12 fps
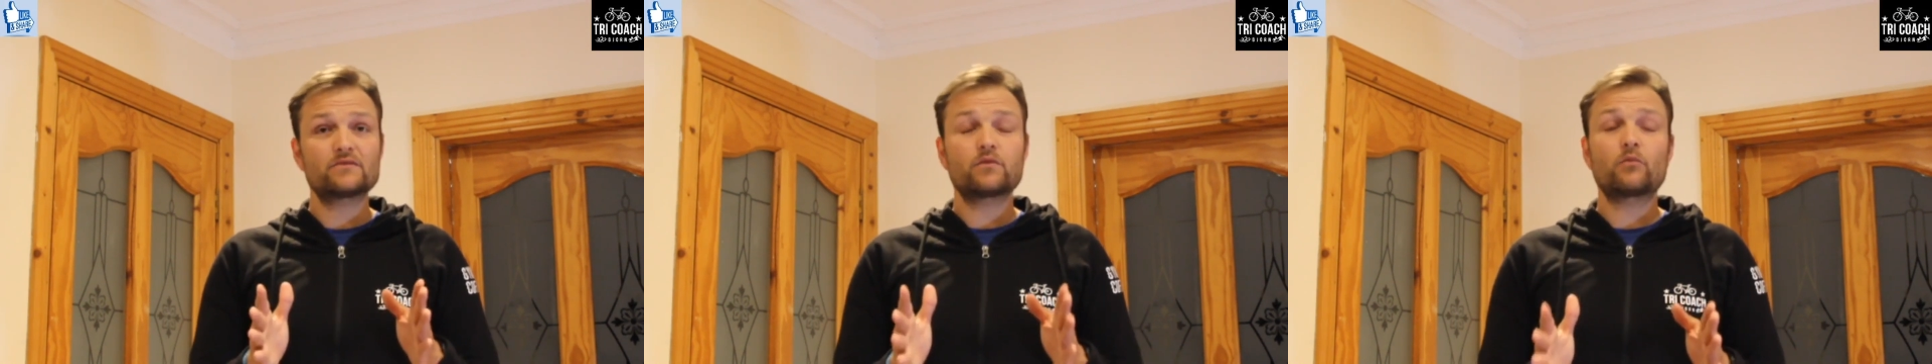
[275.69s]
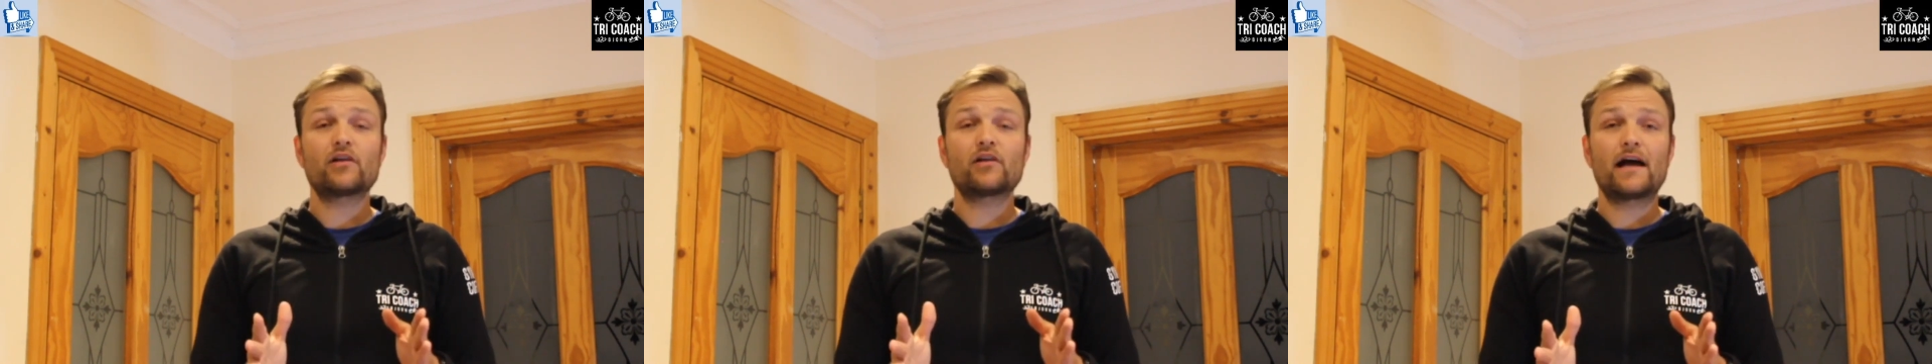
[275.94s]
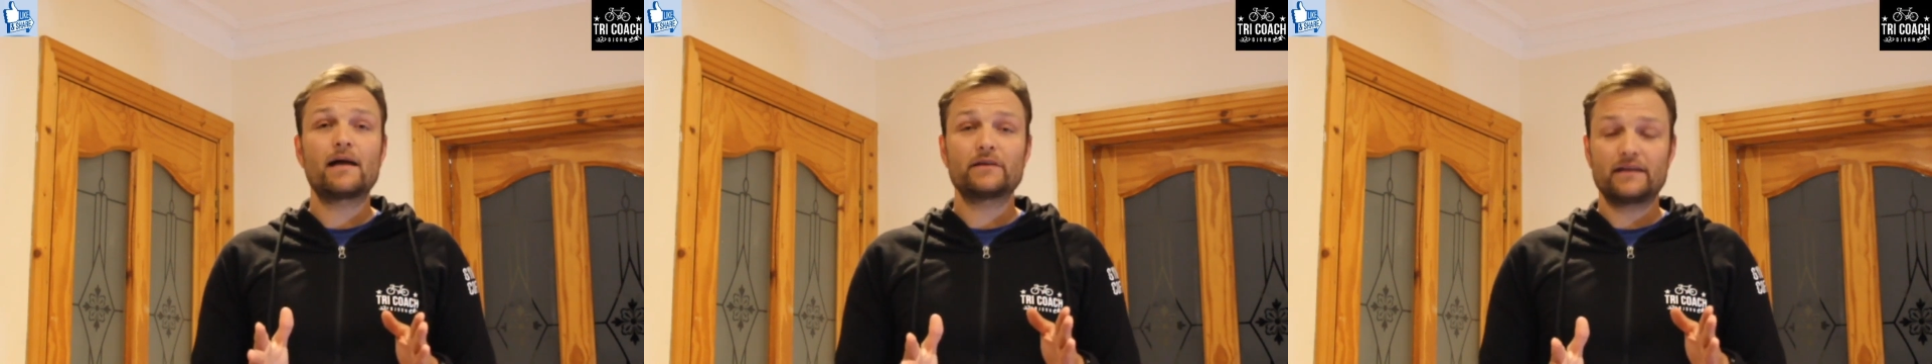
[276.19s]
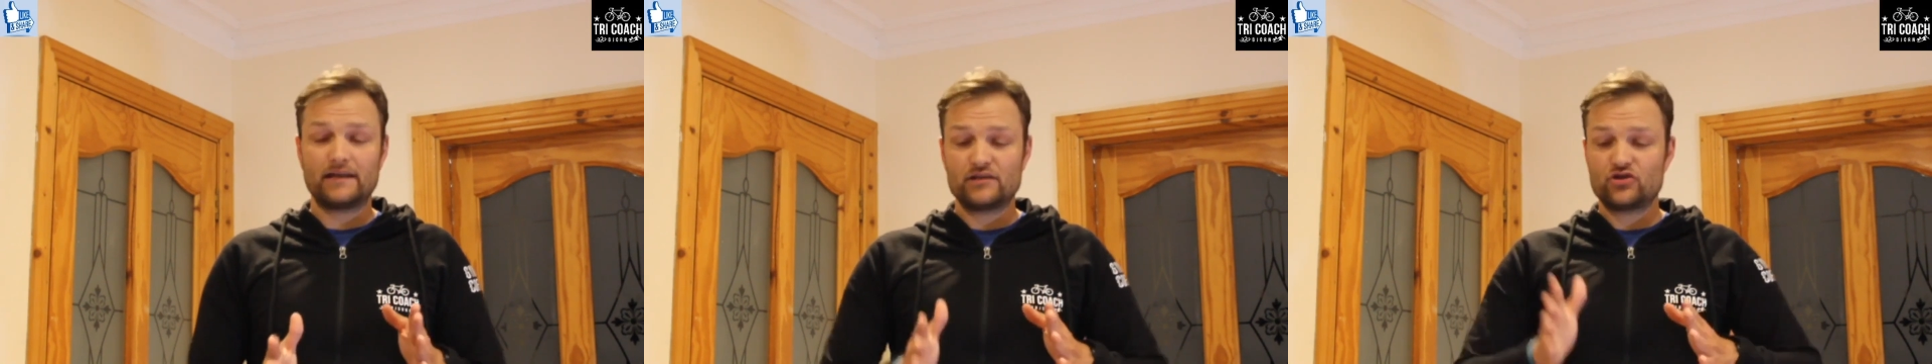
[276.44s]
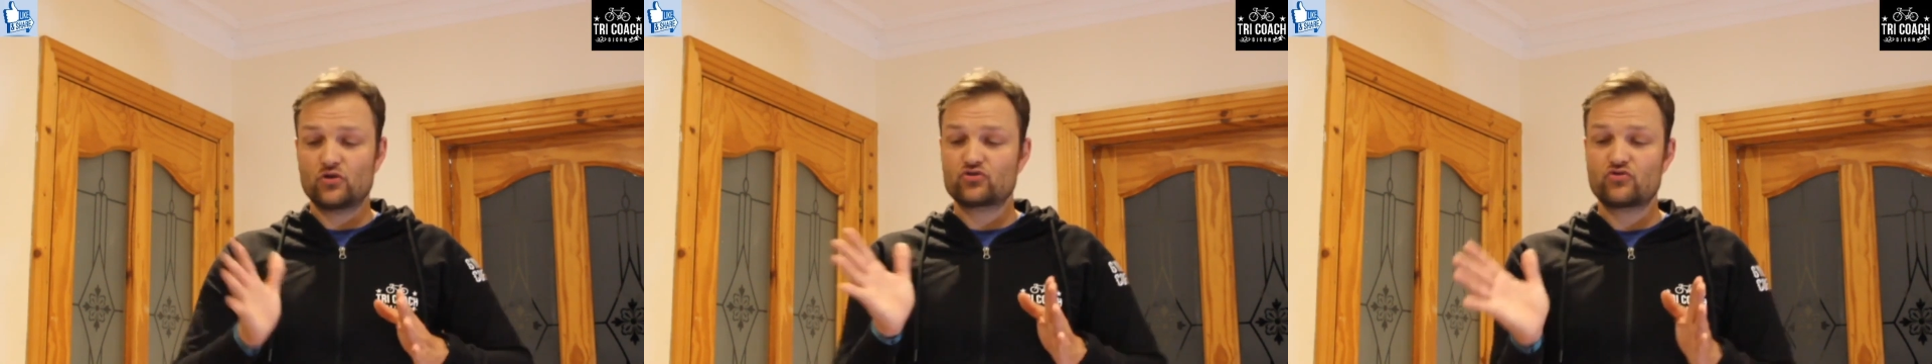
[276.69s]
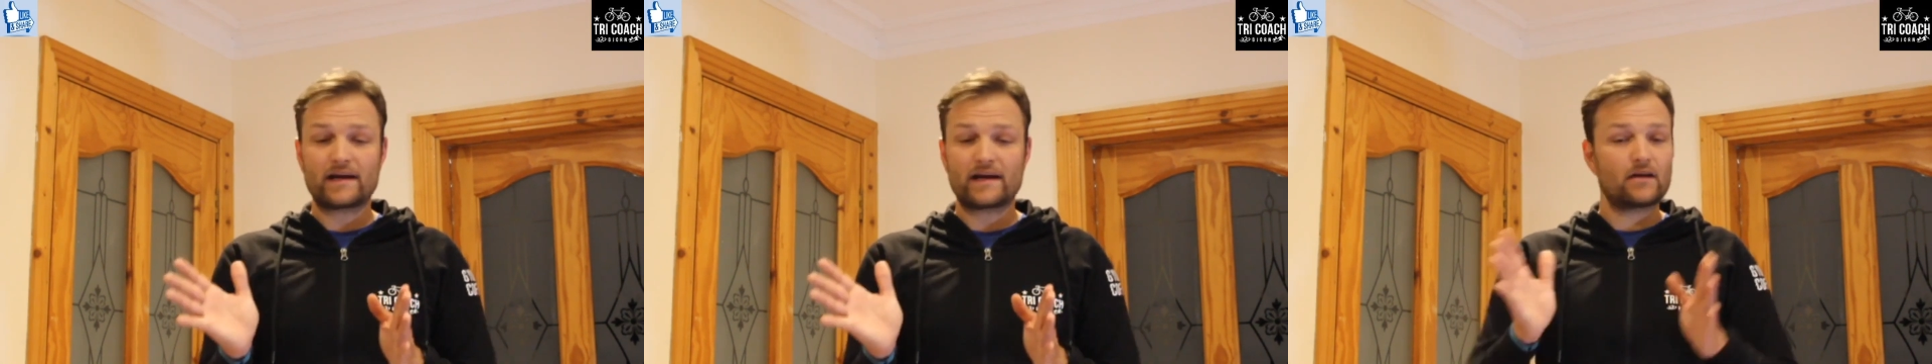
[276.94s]
what will happen is your
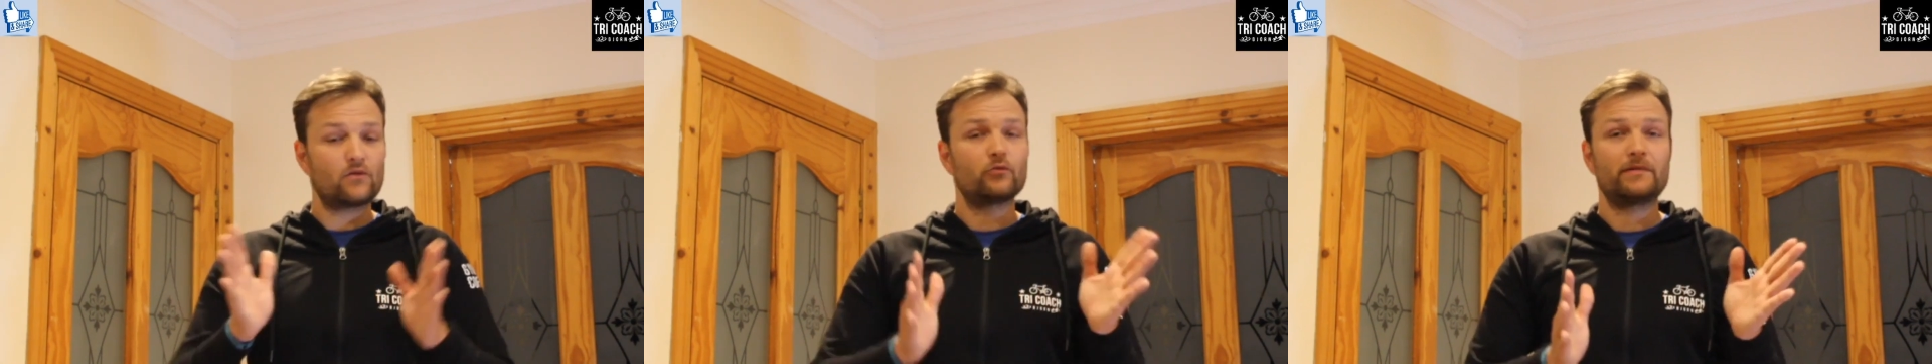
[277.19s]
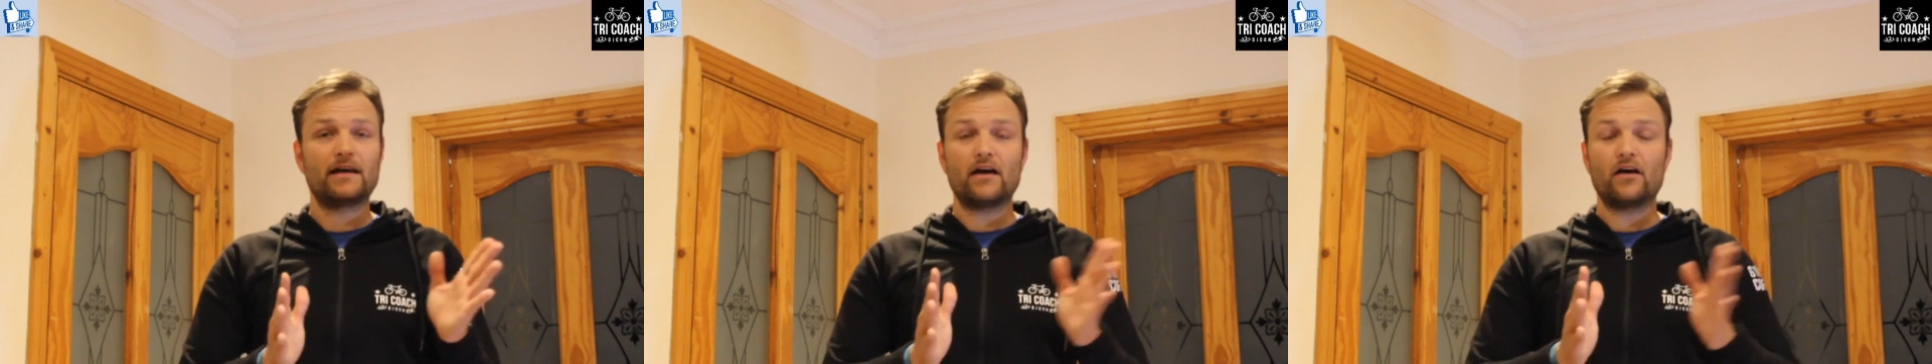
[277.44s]
tracking will be